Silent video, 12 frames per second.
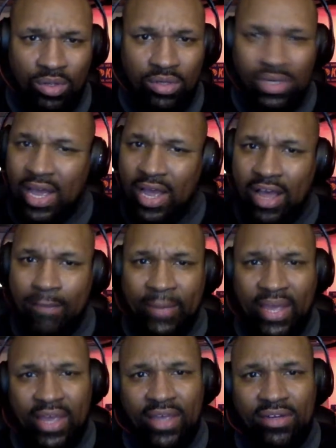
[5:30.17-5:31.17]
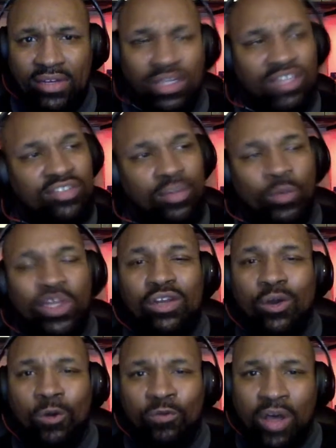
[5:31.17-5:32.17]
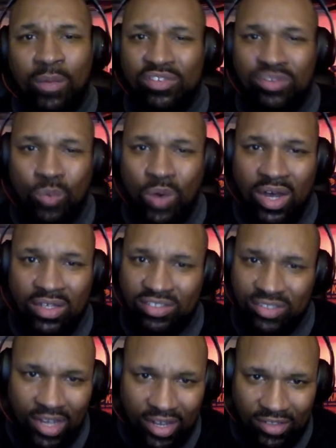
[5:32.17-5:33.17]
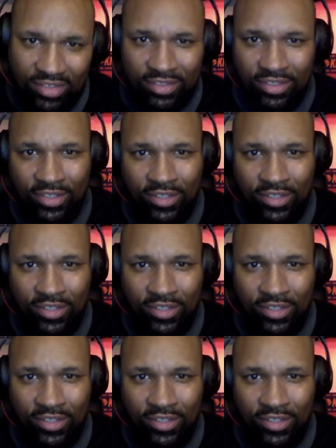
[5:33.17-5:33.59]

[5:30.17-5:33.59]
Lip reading: Nah, man. Listen, we know if our squad sucks.